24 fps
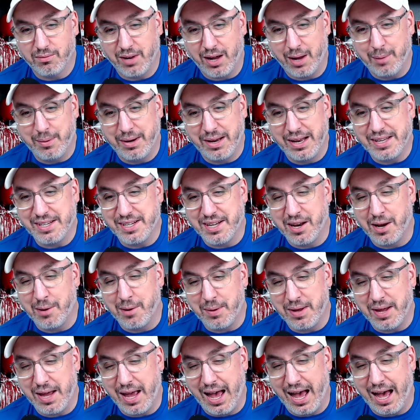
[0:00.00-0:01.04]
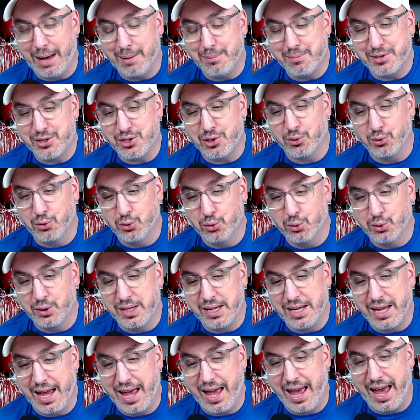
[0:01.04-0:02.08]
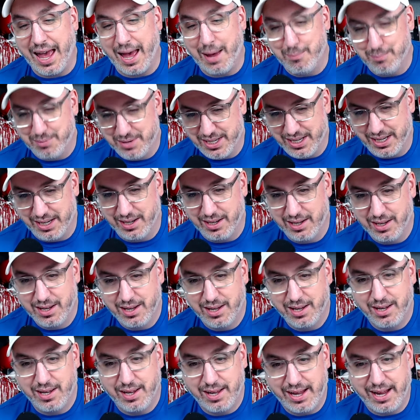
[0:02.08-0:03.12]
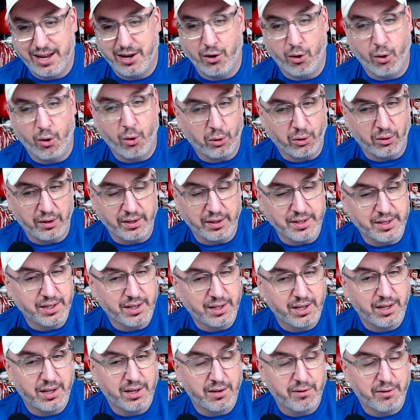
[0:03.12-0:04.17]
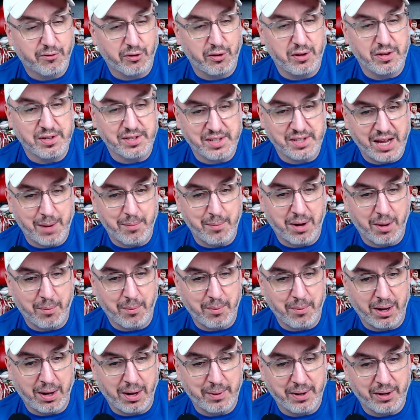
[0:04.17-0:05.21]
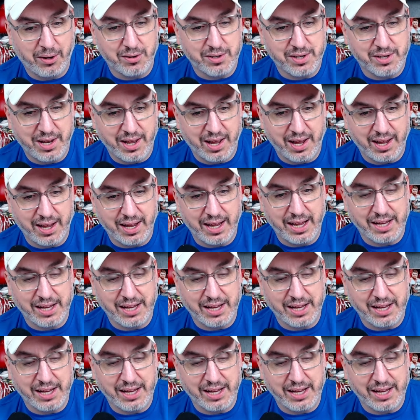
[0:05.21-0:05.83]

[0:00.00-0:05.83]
I mean, it's going to be absolutely empty in Oakland for this game coming up here today.